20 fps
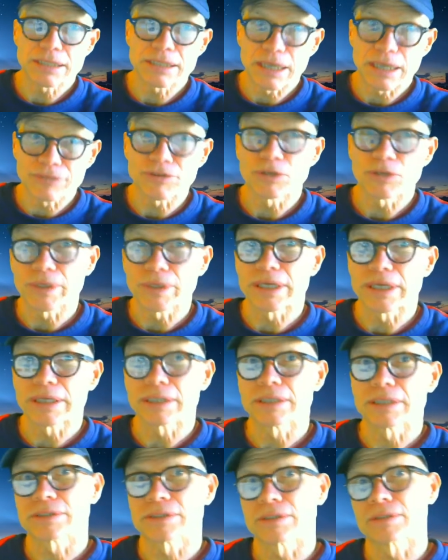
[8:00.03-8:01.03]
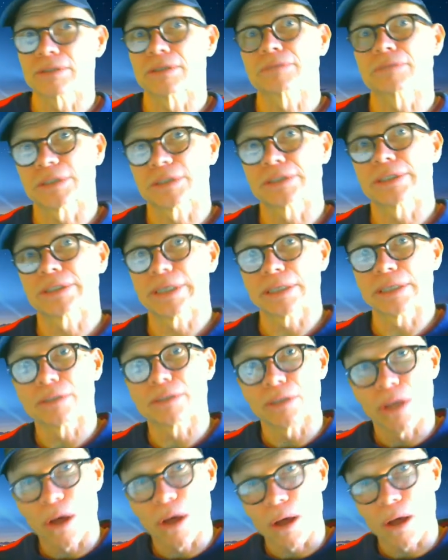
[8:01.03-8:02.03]
every week, and so you don't just get
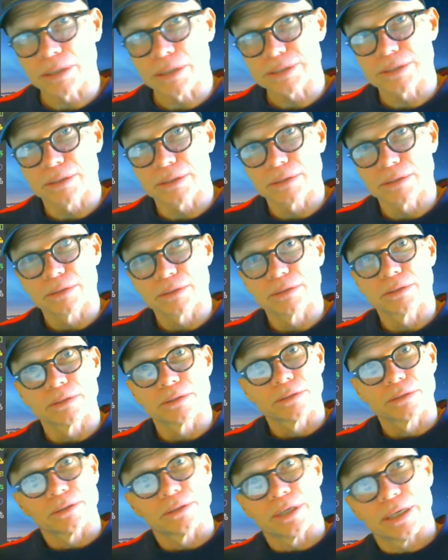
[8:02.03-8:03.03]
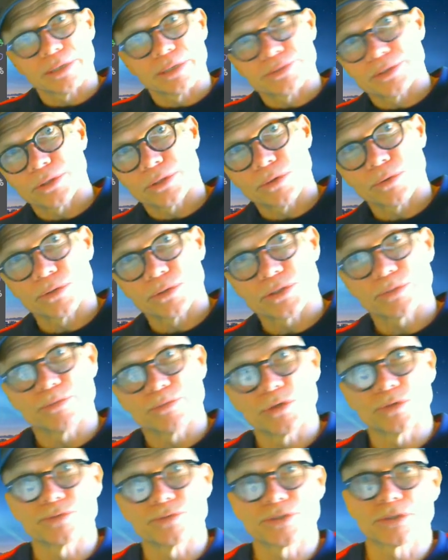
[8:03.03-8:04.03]
lost as the course
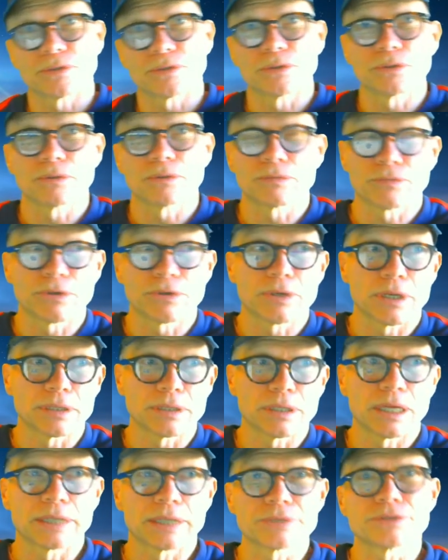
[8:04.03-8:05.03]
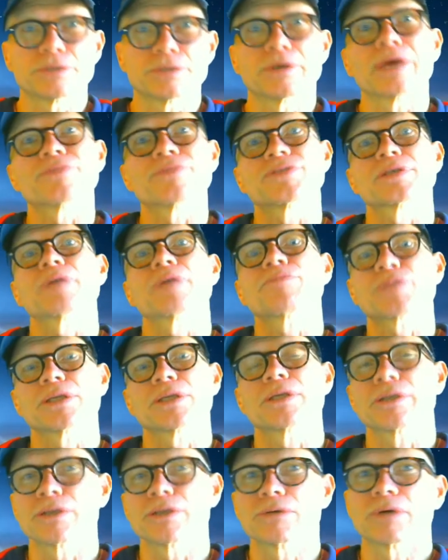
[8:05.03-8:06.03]
moves through and we're online. So you have something to
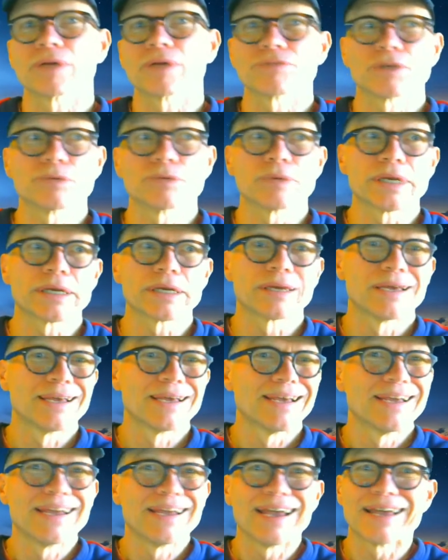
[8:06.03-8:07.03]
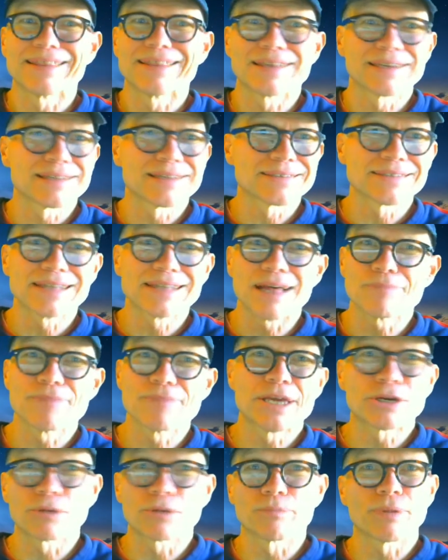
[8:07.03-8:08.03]
do every week, and that it's not
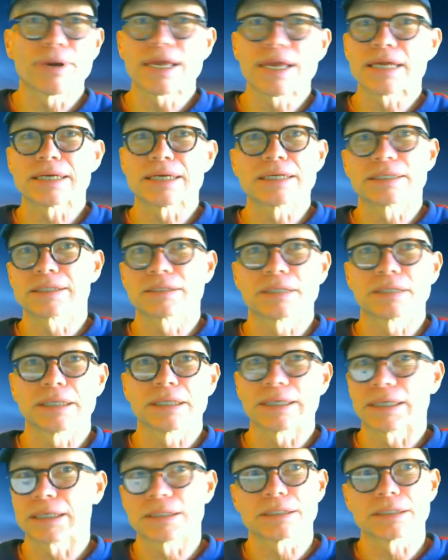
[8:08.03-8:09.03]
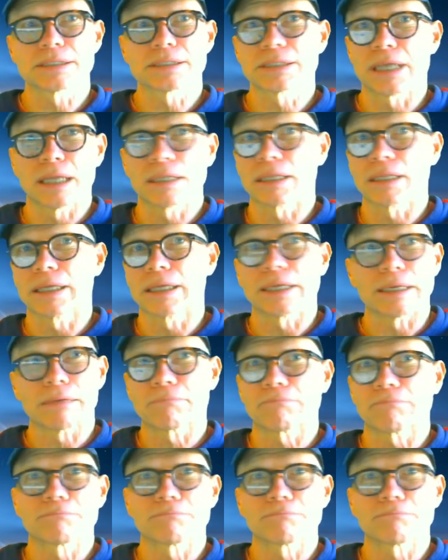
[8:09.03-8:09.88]
make or break. It's not like